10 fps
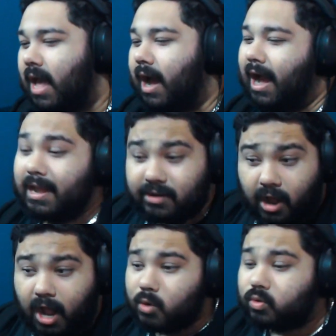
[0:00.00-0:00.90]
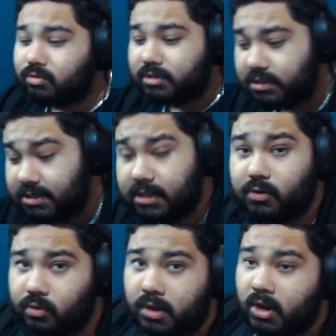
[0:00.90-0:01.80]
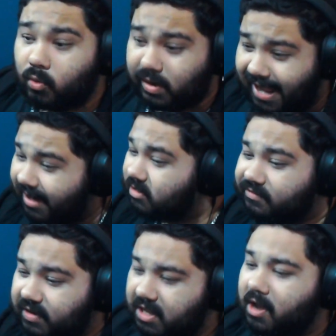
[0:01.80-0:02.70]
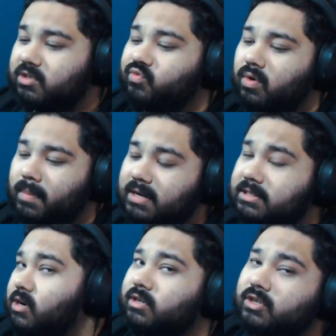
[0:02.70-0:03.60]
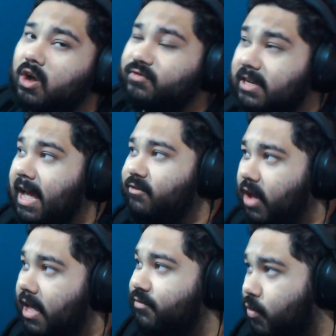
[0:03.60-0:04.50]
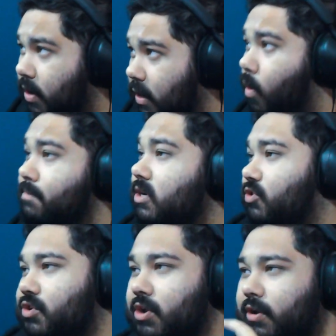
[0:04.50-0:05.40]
I will still react to videos from Aunty Donna's Coffee Cafe if you really want me to,